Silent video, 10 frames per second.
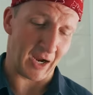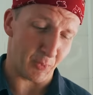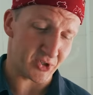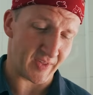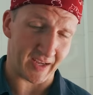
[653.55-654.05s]
I
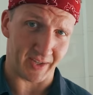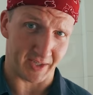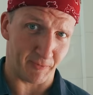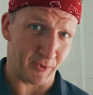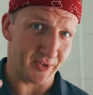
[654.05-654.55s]
wish they had like
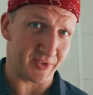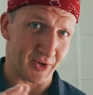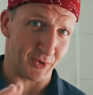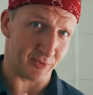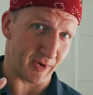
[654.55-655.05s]
a
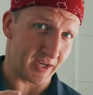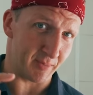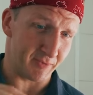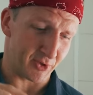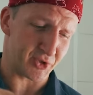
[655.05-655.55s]
Flintstones
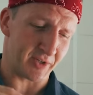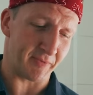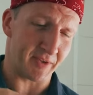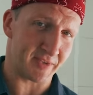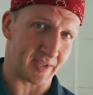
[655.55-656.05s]
vitamin version of
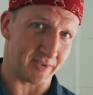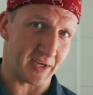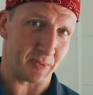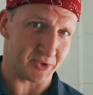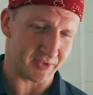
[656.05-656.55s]
this because
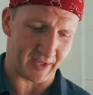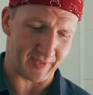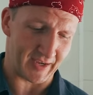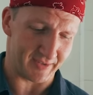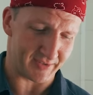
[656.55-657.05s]
I would just take
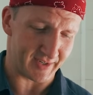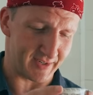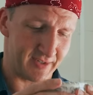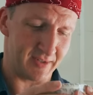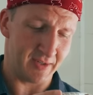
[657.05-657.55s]
that
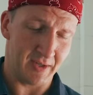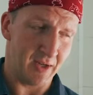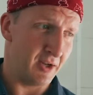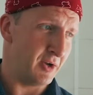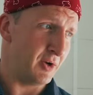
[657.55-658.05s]
instead.
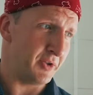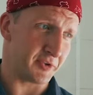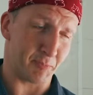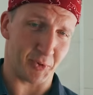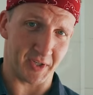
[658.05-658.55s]
This
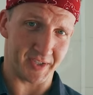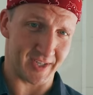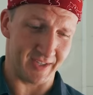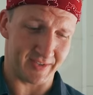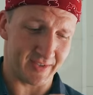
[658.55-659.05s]
is pretty
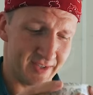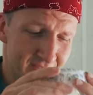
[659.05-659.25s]
intense.